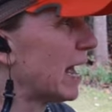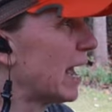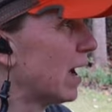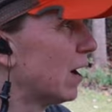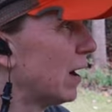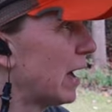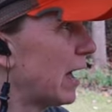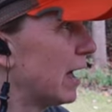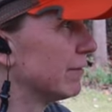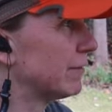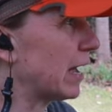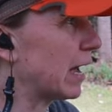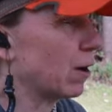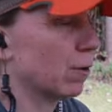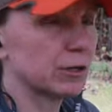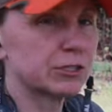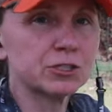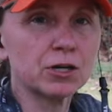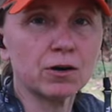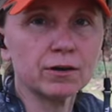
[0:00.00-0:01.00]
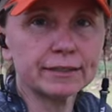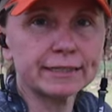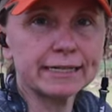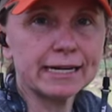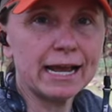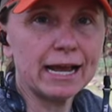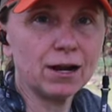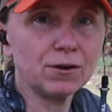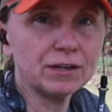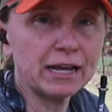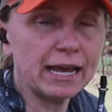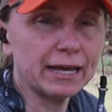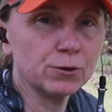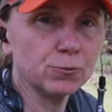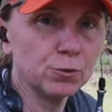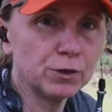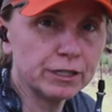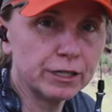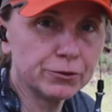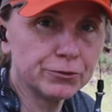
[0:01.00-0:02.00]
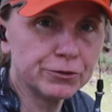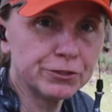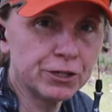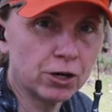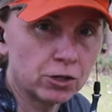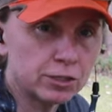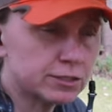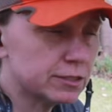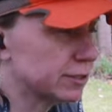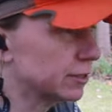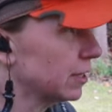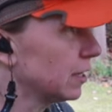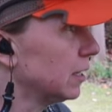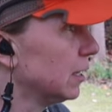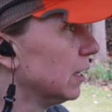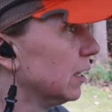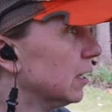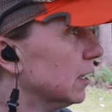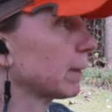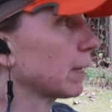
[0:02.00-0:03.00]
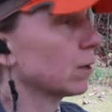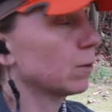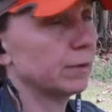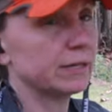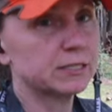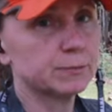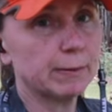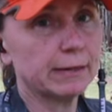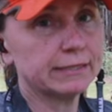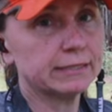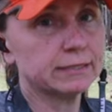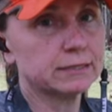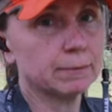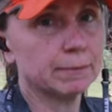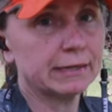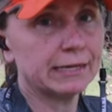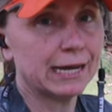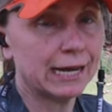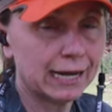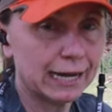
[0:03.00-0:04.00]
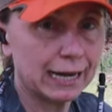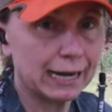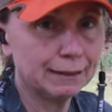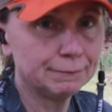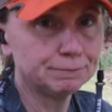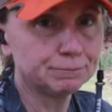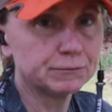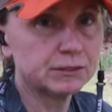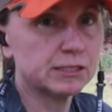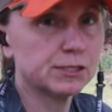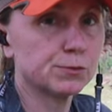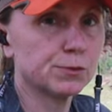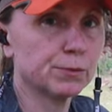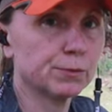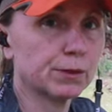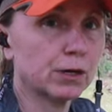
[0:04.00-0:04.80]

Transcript: now have our target out at 100 yards. We expect it to be high since we